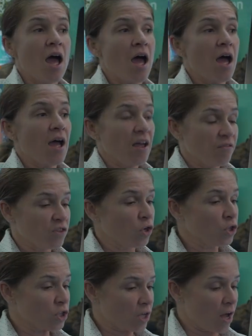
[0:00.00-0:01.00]
uh, if
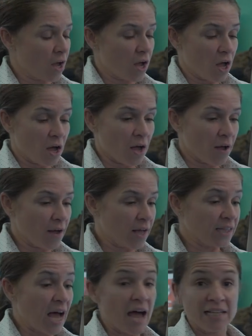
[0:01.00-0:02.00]
there's a, uh,
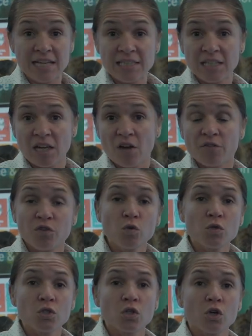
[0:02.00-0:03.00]
uh, a, high density of
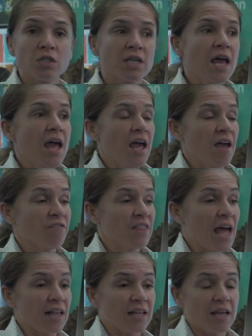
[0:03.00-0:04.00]
users, if
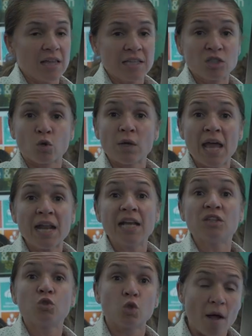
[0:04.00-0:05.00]
that it's
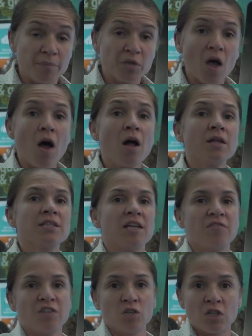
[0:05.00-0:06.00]
creating drop calls,
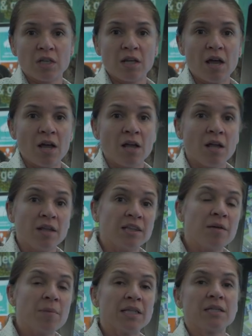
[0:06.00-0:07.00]
if there's a, a
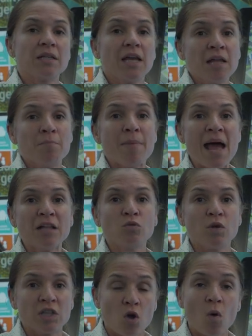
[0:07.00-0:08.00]
limited in
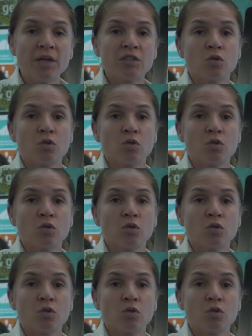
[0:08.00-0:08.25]
bandwidth going